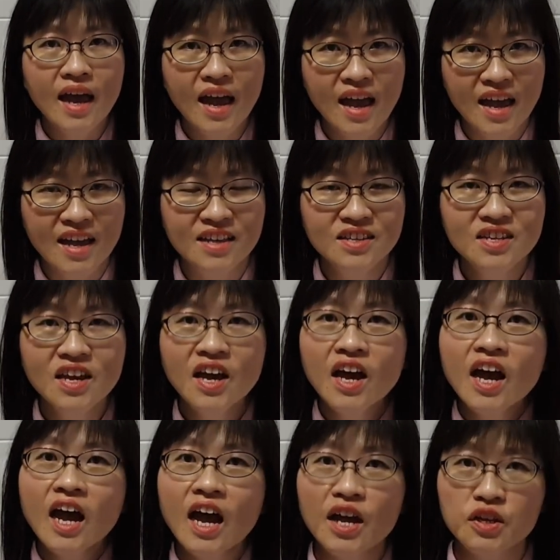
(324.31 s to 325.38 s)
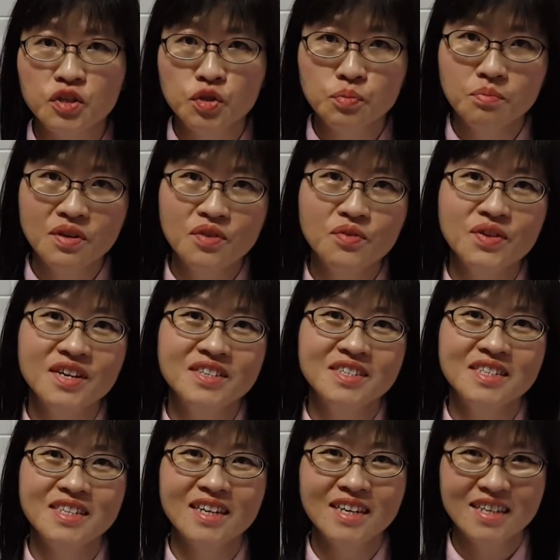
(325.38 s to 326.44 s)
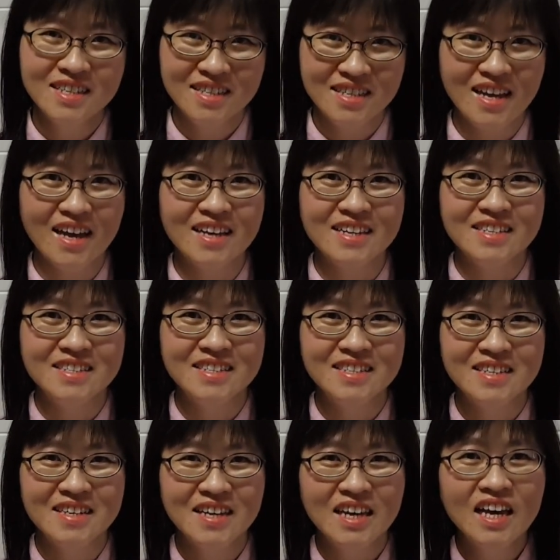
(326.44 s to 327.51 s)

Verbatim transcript: and experience science.